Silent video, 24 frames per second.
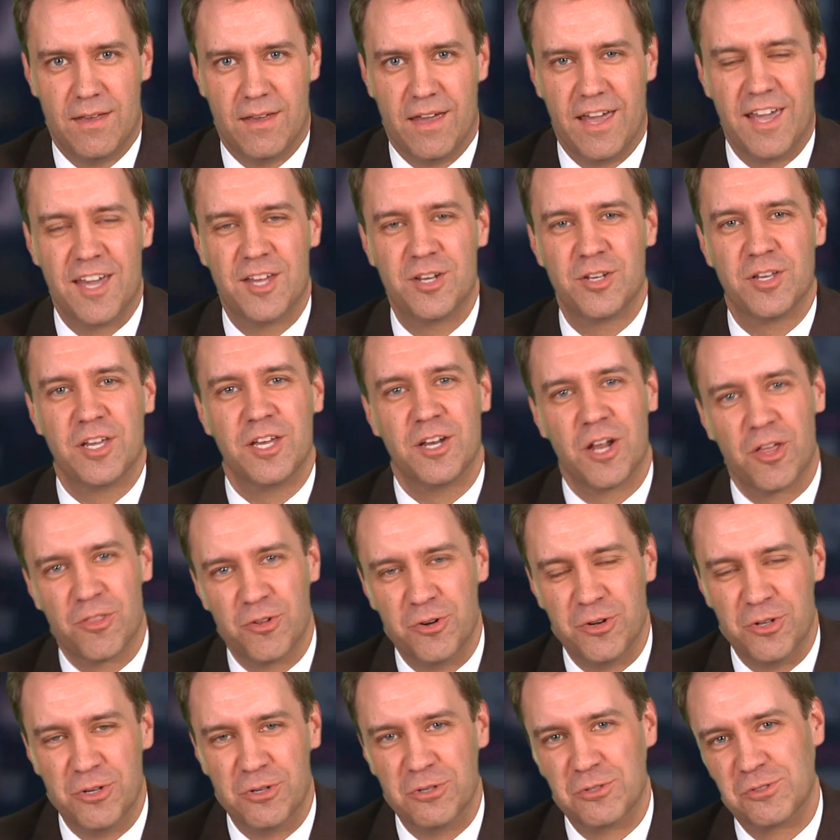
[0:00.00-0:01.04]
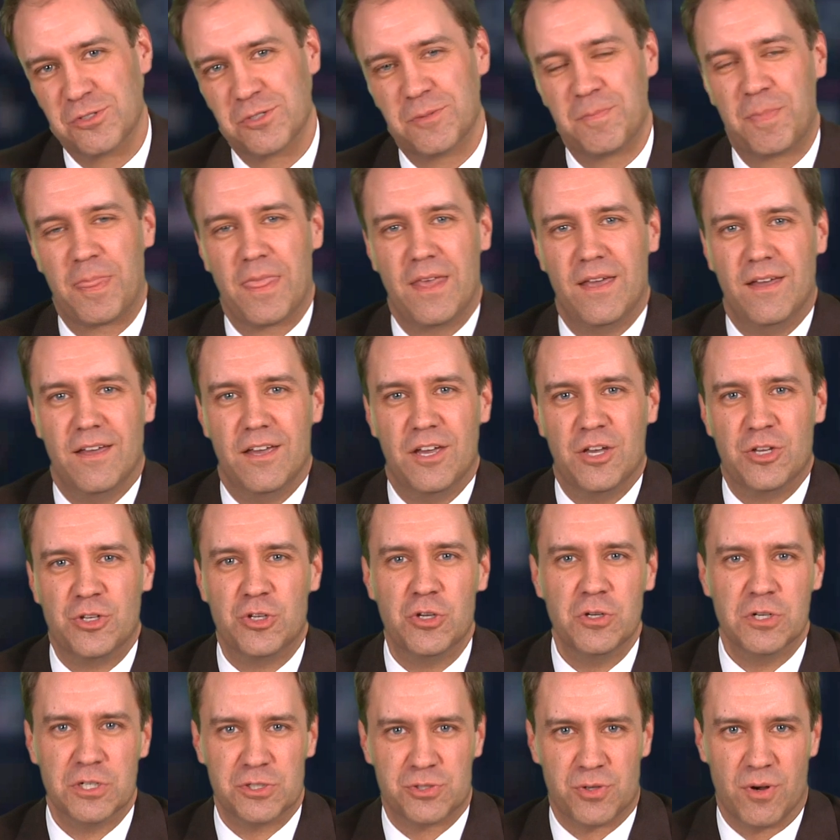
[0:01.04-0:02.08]
And in other news,
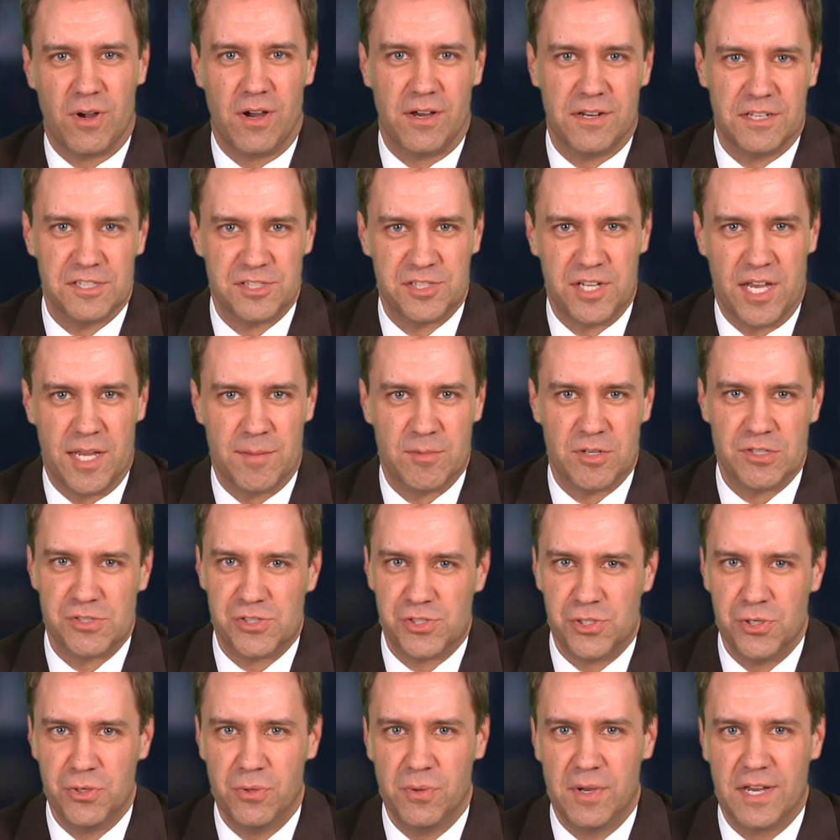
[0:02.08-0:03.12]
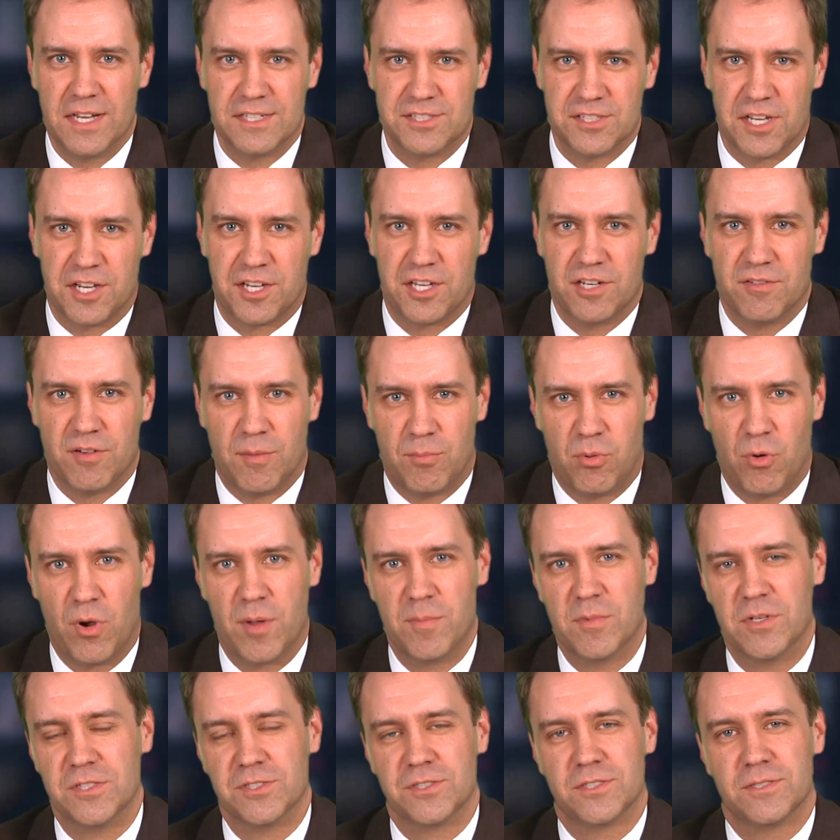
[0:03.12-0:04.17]
Unitron has named 2 executive
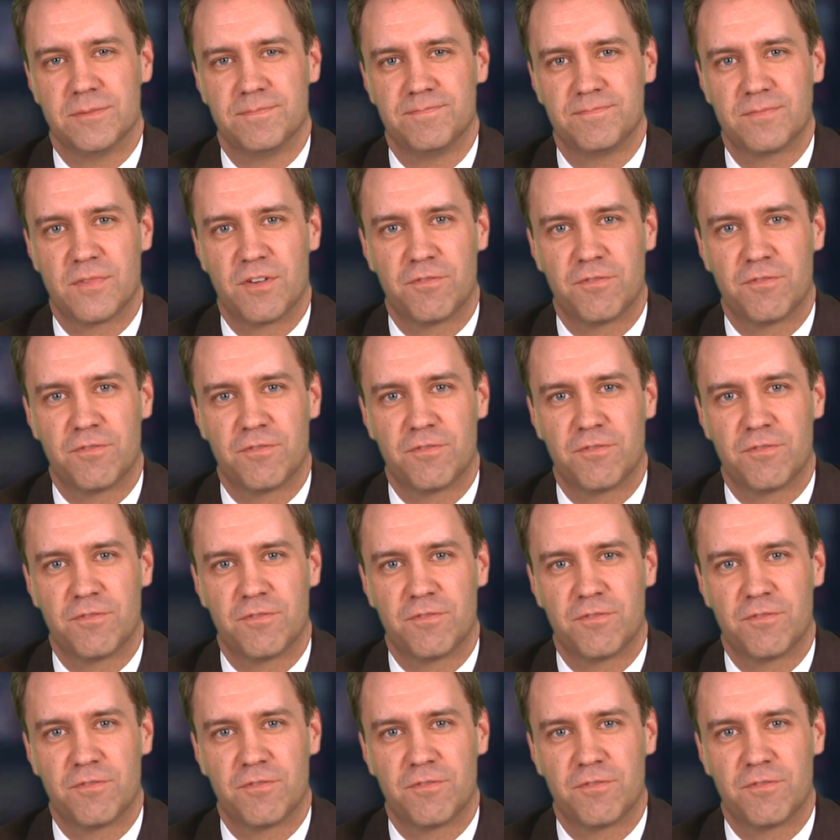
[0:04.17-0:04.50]
appointments.